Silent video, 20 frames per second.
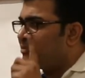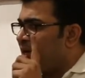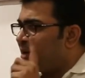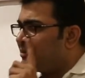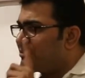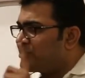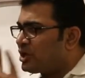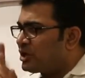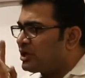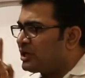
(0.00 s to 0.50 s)
I
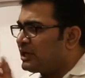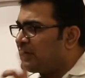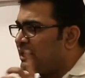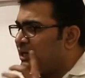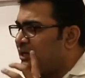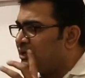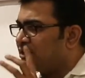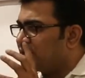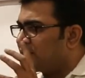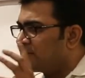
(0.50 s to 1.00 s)
am talking
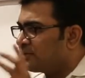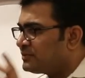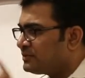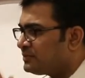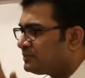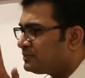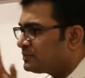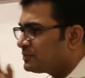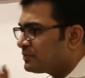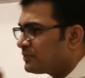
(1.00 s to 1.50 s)
here?
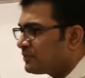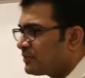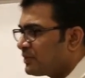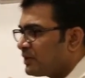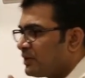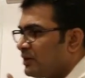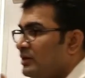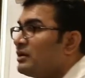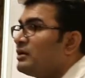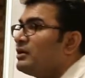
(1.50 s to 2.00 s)

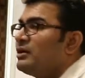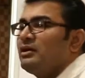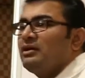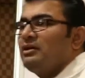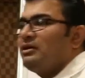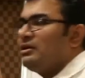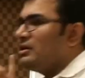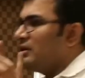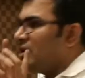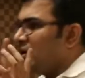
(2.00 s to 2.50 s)

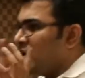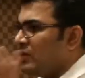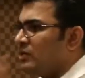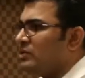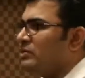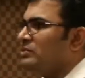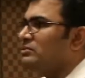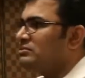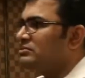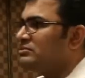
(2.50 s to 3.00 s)
No,